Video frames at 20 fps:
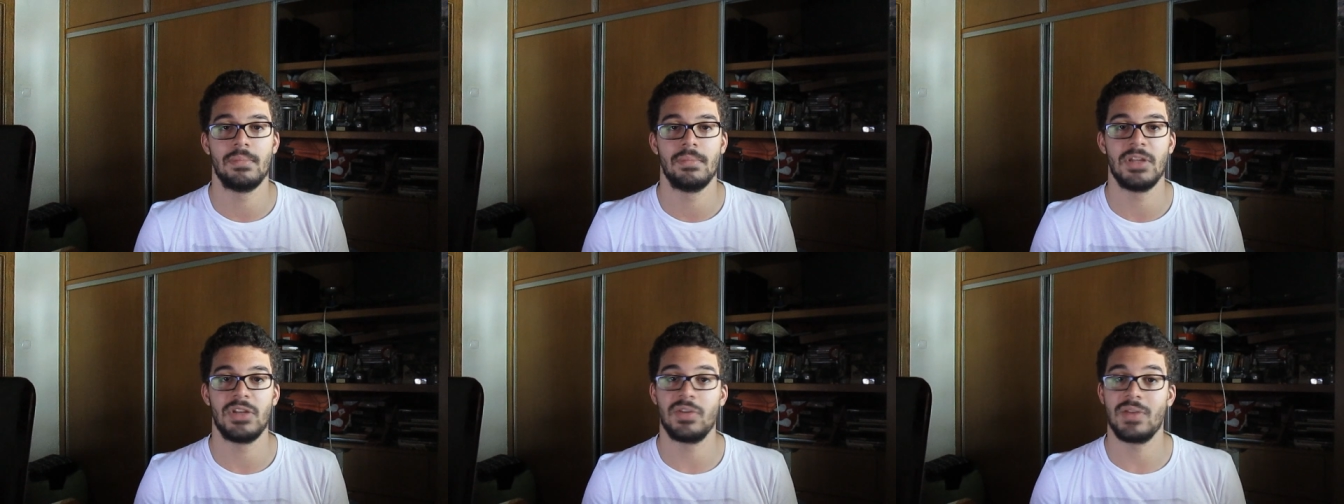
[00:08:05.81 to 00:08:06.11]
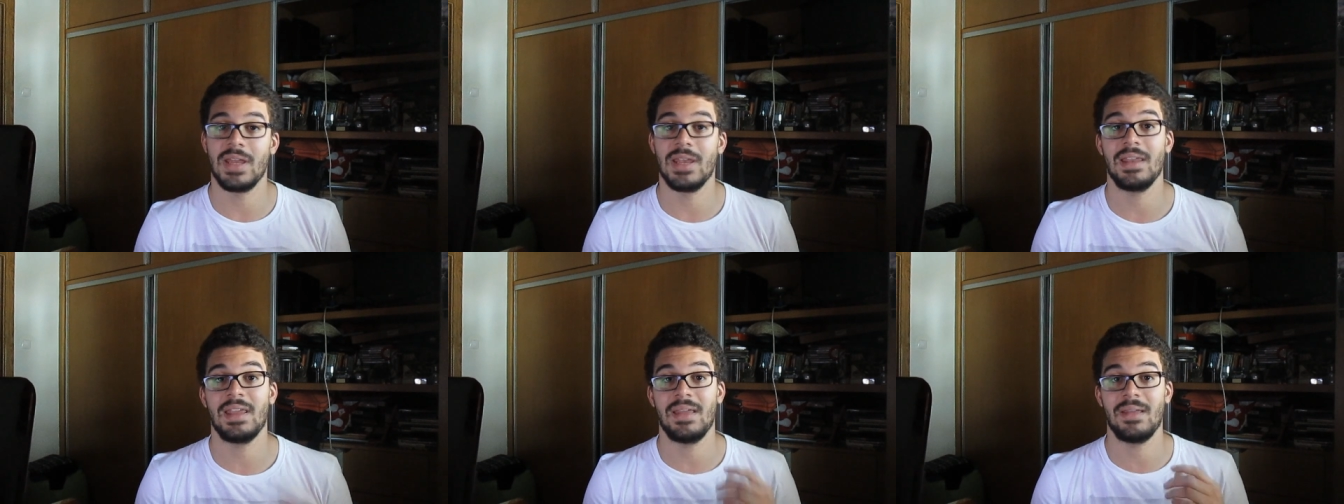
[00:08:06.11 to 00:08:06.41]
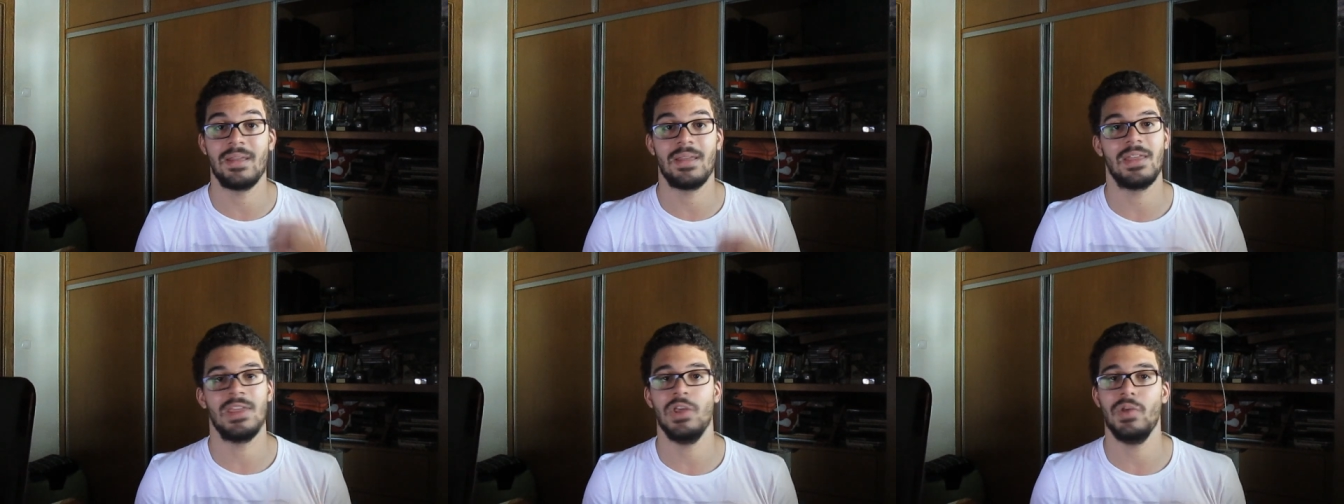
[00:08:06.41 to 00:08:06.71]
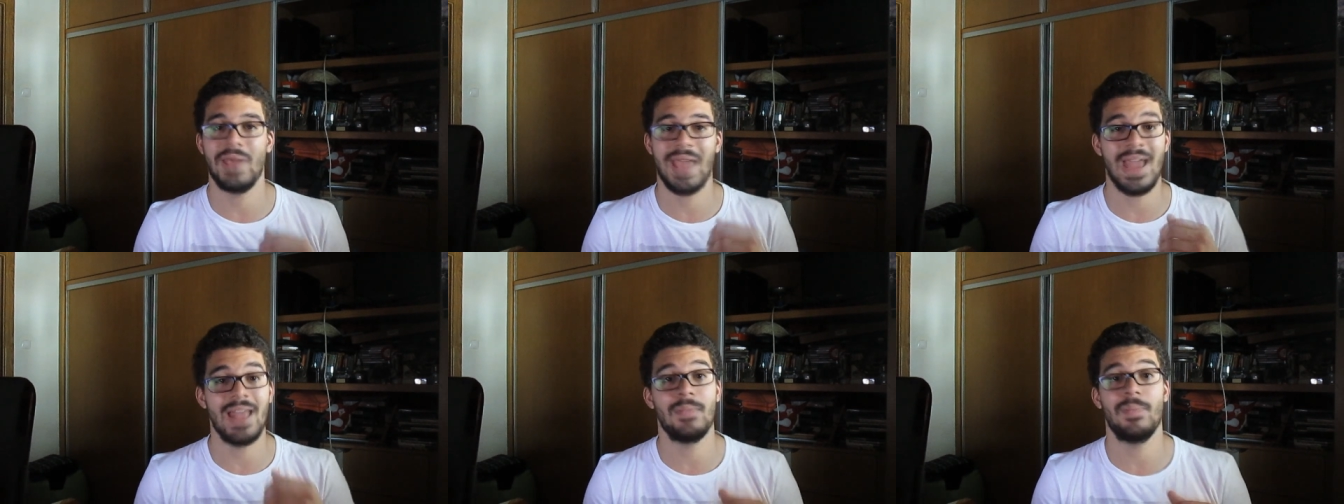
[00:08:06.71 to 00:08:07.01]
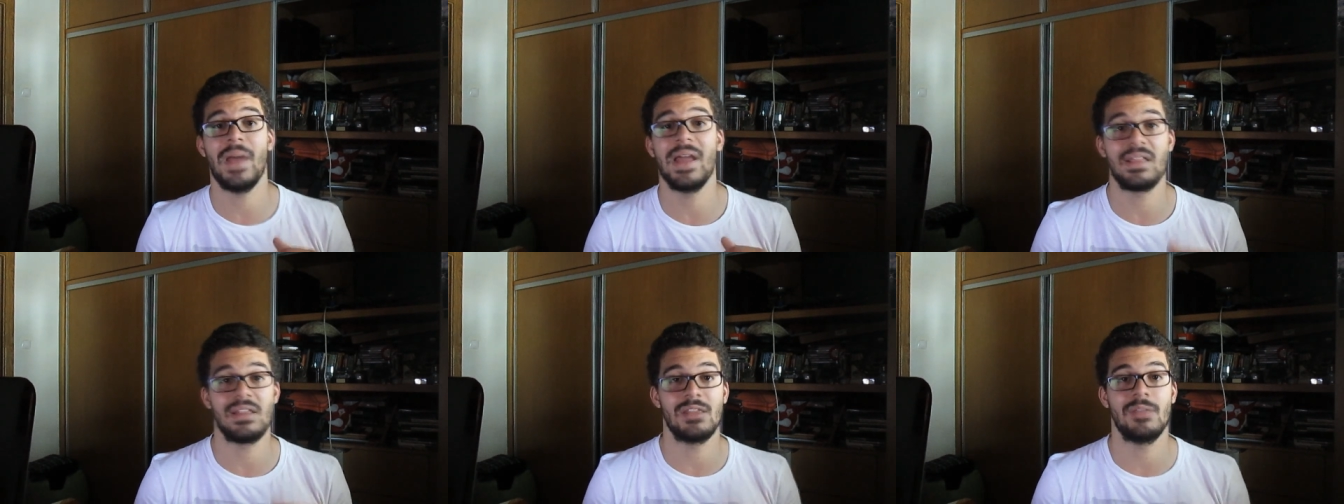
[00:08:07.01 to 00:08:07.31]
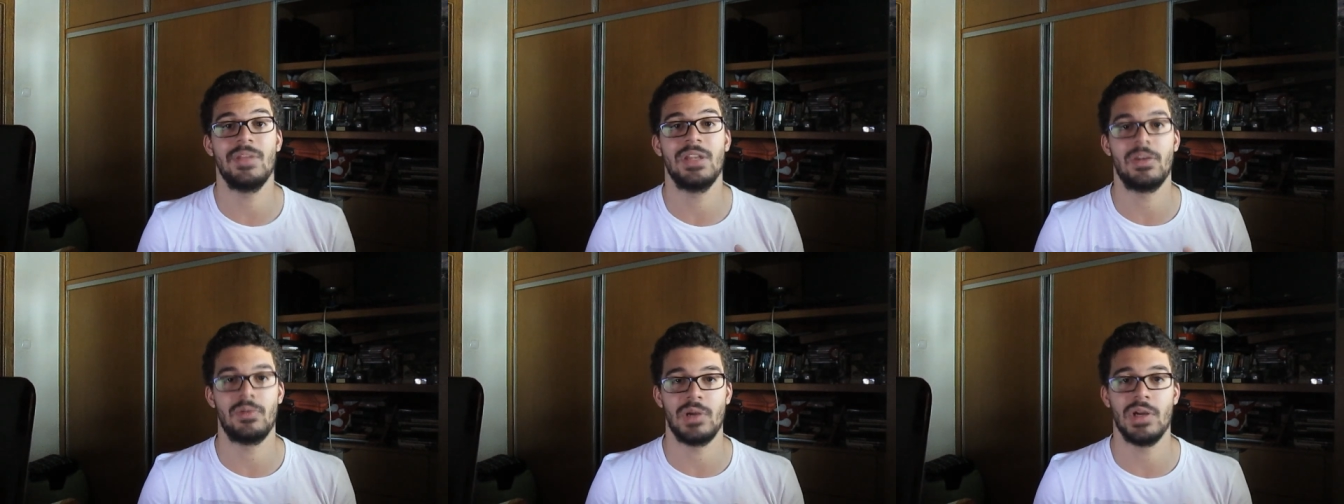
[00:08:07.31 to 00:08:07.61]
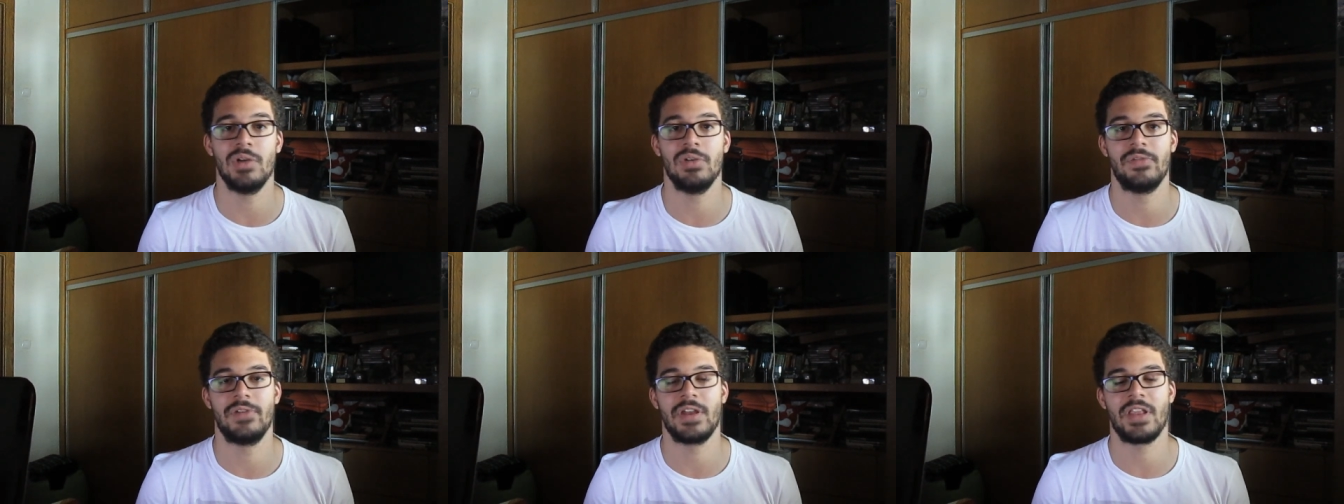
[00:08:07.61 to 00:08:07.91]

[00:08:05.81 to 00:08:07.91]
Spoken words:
but you can't battle them in a row.